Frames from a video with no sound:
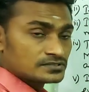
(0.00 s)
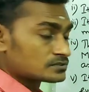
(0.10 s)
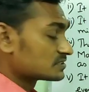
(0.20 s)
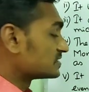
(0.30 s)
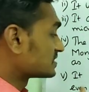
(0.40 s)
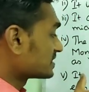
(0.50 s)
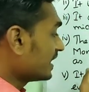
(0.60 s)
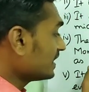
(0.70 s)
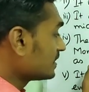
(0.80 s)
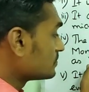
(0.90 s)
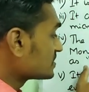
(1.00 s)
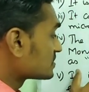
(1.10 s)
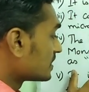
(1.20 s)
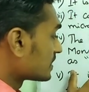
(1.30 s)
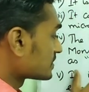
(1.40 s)
So the trade name
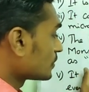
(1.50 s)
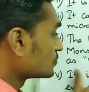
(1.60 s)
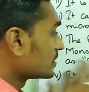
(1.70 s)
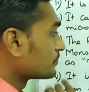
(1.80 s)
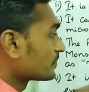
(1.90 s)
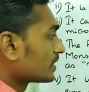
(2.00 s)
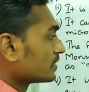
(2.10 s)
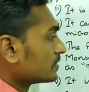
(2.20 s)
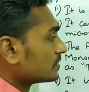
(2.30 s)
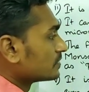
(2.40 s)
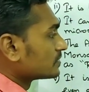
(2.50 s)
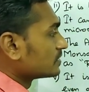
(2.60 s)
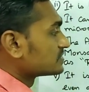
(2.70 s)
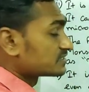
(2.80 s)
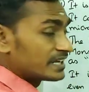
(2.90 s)
is Roundup.
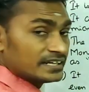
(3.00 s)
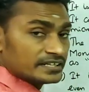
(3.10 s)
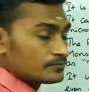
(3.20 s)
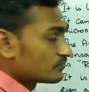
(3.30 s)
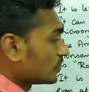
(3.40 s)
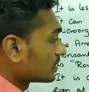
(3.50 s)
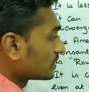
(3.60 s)
The trade name for